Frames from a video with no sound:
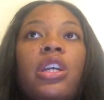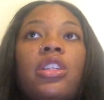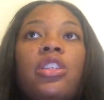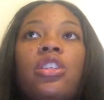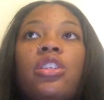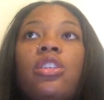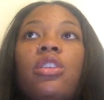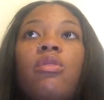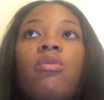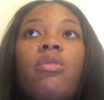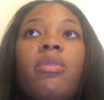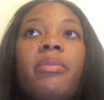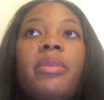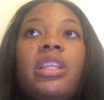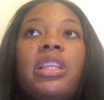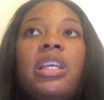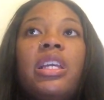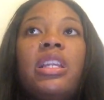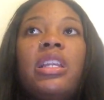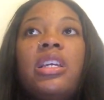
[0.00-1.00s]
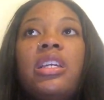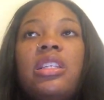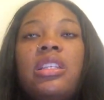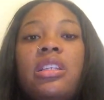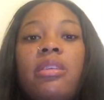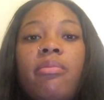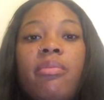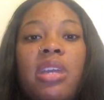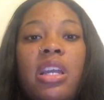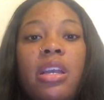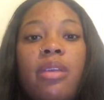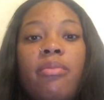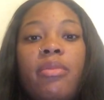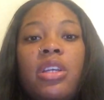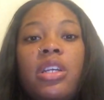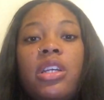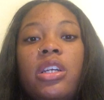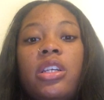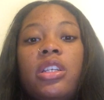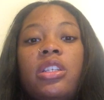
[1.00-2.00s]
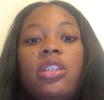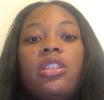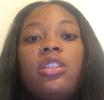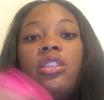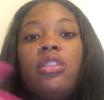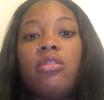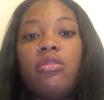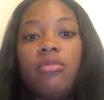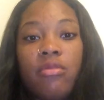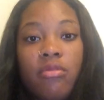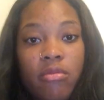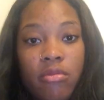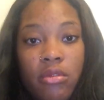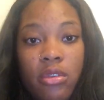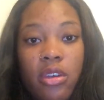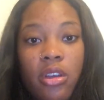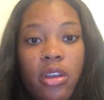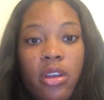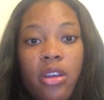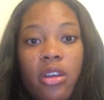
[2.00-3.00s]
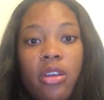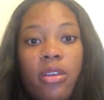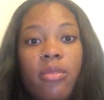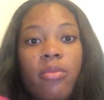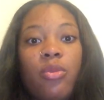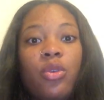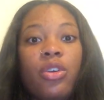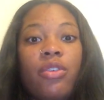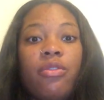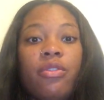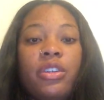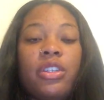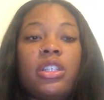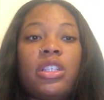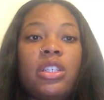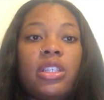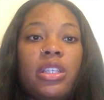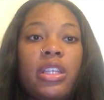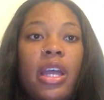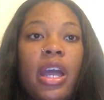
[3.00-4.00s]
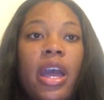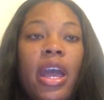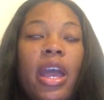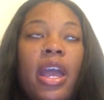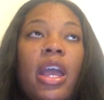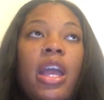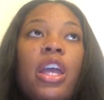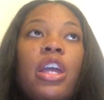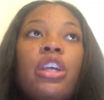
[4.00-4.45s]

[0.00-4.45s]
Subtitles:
just a woman that needs a man because her boyfriend just died.